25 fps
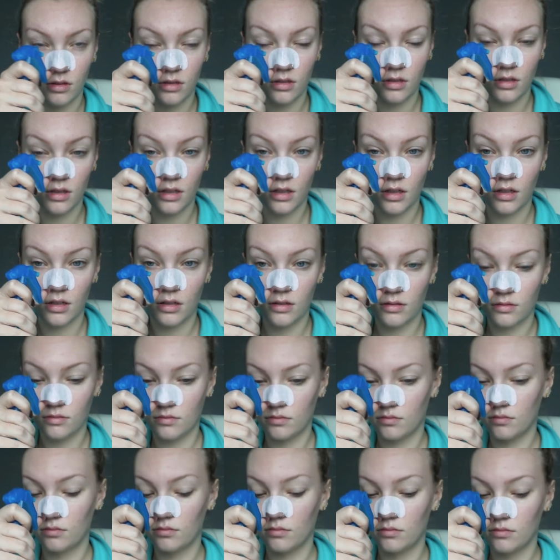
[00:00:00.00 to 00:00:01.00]
just gonna kind of
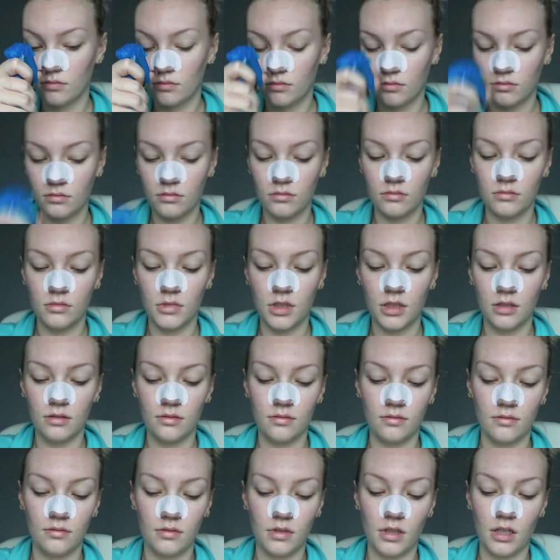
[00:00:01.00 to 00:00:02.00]
well,
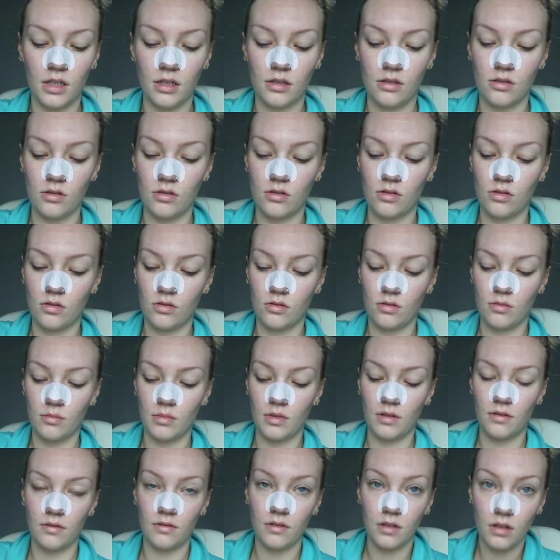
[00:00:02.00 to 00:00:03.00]
I guess I'll scrub
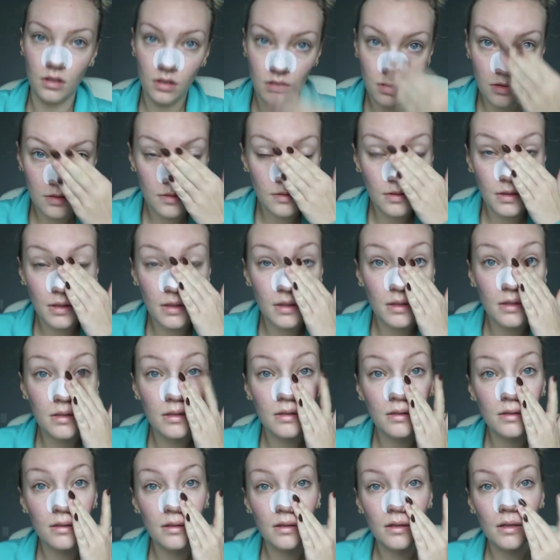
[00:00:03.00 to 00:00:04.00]
my
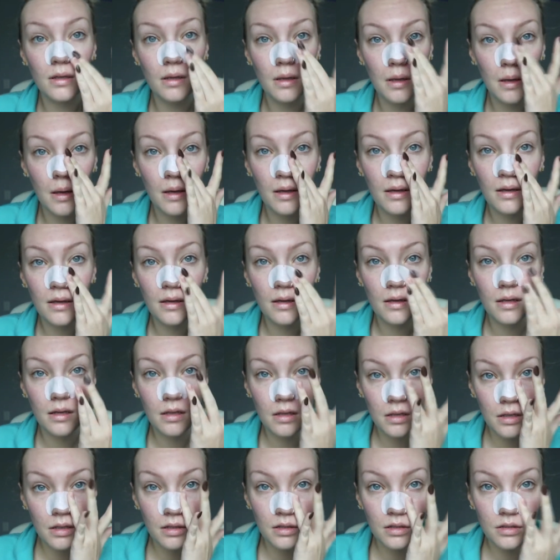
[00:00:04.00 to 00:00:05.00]
fingers.
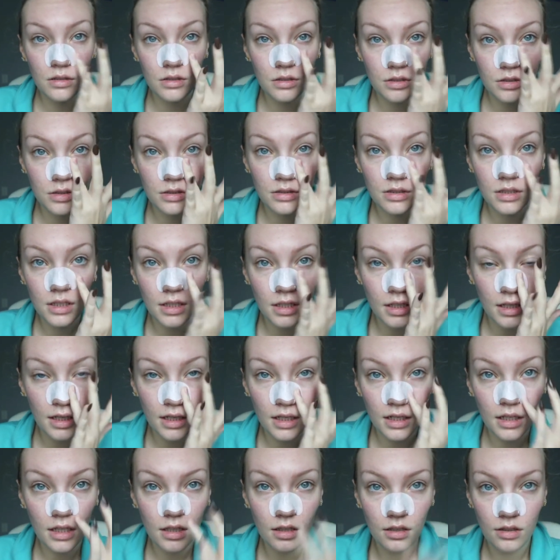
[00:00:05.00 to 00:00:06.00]
Just like
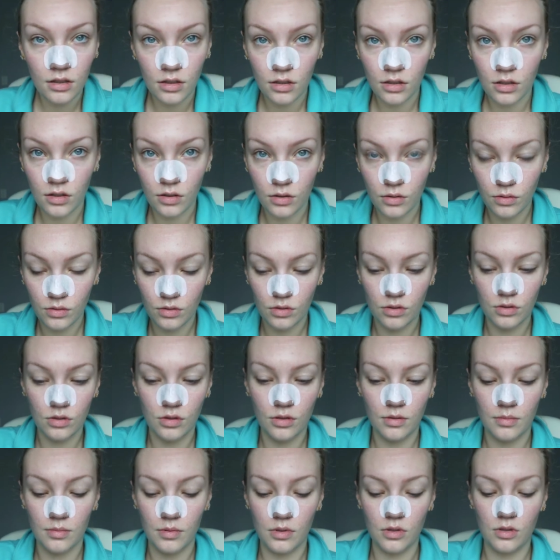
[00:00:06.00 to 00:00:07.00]
any other nose
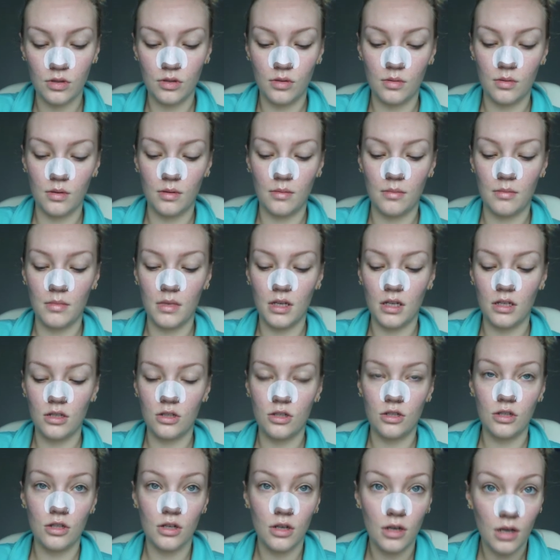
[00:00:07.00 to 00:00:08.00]
strip, you just want to make
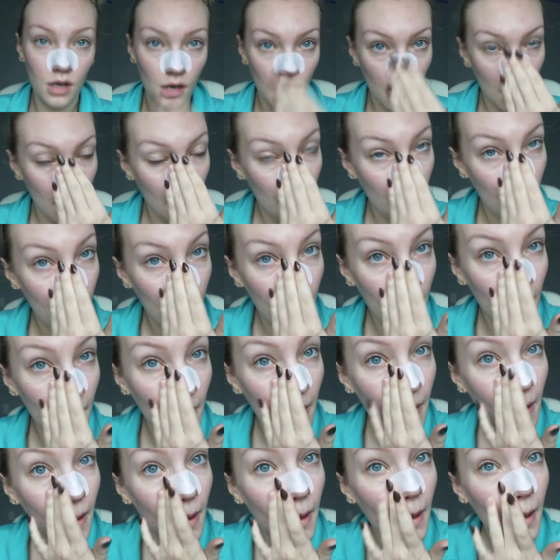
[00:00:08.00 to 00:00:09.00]
sure
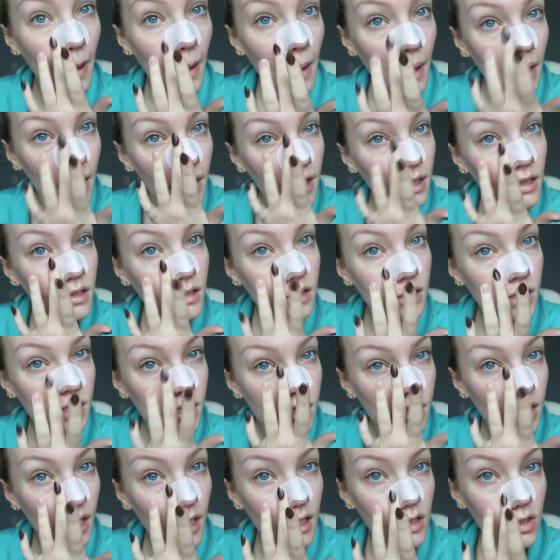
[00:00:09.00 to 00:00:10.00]
it's
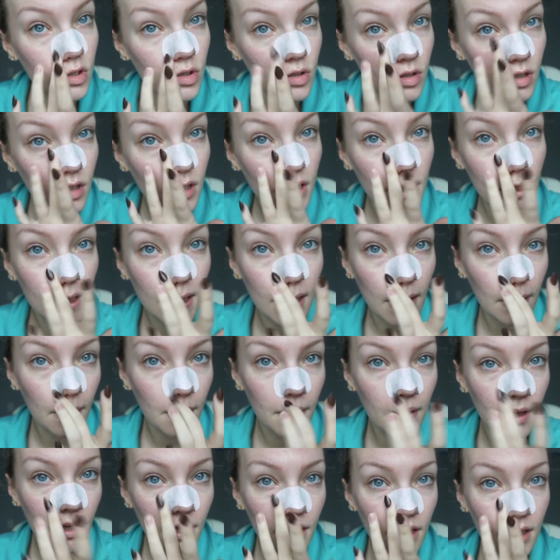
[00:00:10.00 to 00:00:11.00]
saturated. That
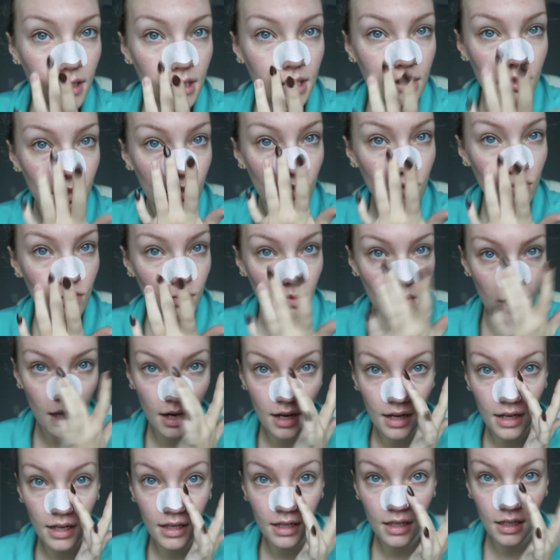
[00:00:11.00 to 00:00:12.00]
way it can
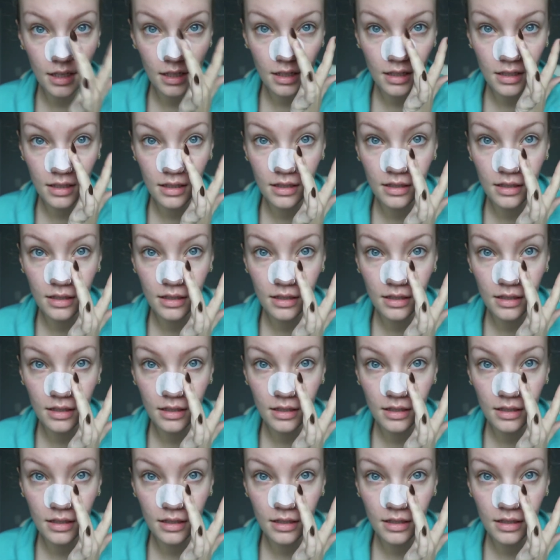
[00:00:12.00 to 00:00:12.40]
dry.